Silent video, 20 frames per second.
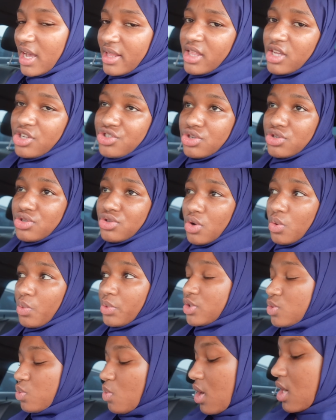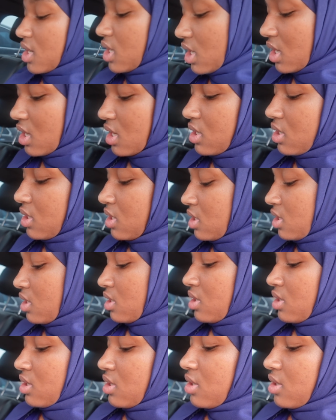I think she's done with one.
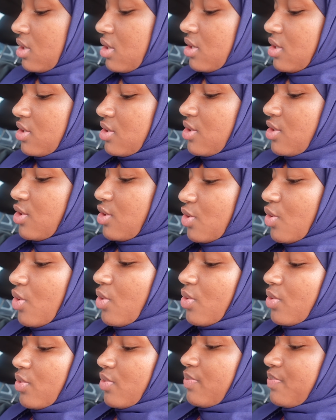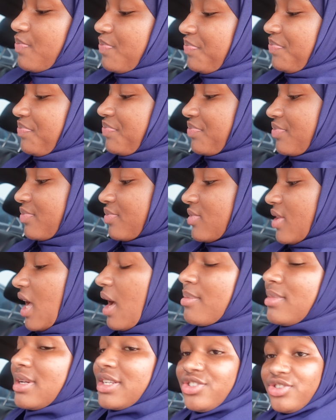So
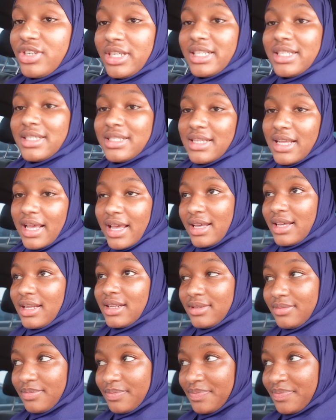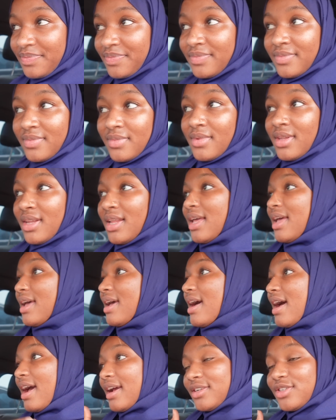I'm literally saying
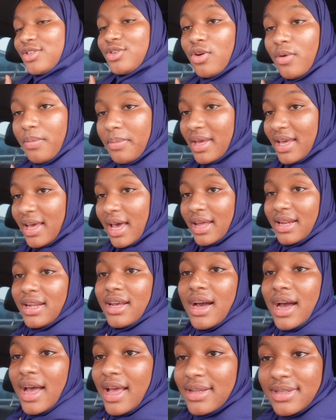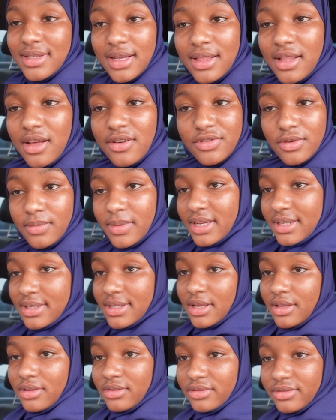I did not make any kind of salah for
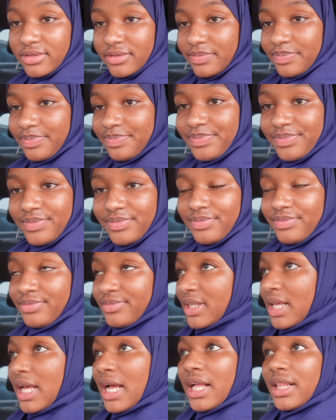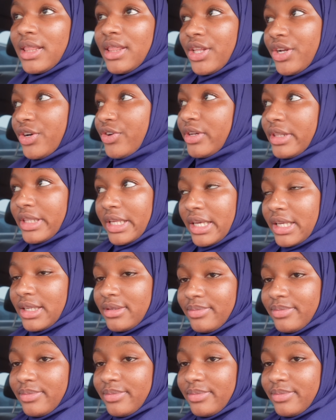myself. Literally.